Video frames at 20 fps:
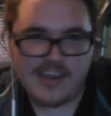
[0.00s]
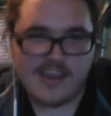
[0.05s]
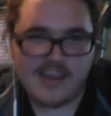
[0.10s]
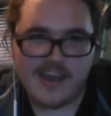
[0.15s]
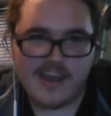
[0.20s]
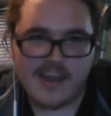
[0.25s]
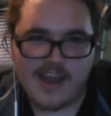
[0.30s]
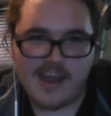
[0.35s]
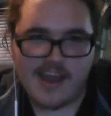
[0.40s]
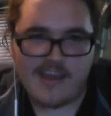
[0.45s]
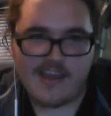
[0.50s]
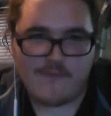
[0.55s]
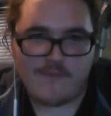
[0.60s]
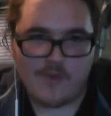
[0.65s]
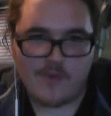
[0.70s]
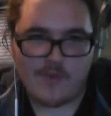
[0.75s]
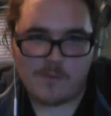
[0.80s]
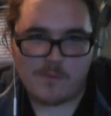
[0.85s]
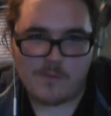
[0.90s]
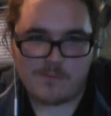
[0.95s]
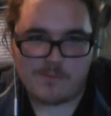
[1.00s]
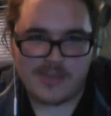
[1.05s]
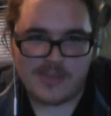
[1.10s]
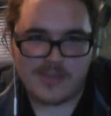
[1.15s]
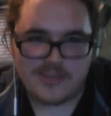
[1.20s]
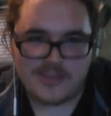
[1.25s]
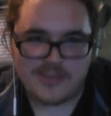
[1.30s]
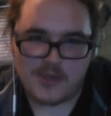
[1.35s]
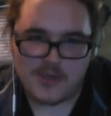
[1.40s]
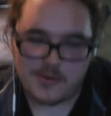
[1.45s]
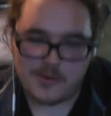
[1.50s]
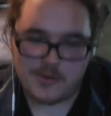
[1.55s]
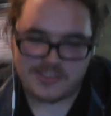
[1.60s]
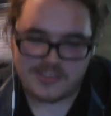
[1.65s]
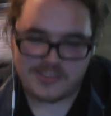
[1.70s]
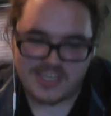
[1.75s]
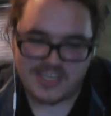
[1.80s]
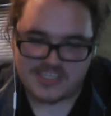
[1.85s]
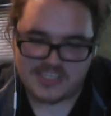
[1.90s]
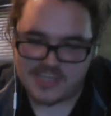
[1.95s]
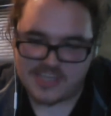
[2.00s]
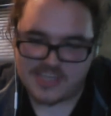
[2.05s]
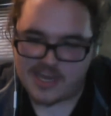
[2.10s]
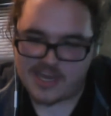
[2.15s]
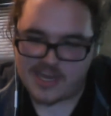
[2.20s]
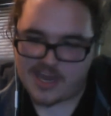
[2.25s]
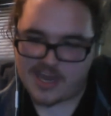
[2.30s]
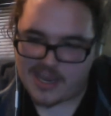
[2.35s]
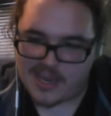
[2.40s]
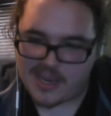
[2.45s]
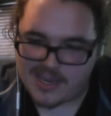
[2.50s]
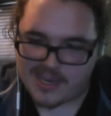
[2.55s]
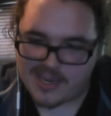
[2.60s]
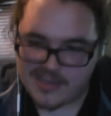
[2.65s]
I forbid you to die.